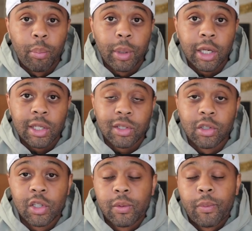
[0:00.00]
because
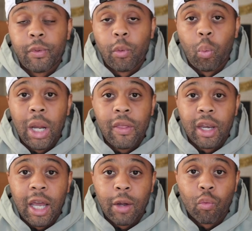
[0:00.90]
just the way
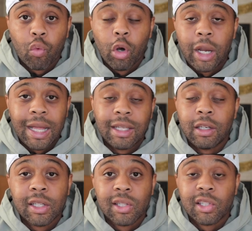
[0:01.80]
that I run, I
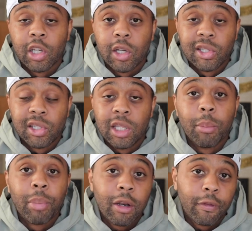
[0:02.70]
didn't necessarily see
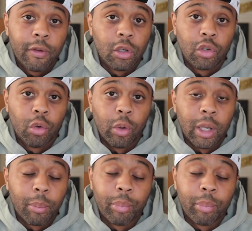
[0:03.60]
the benefit in doing it.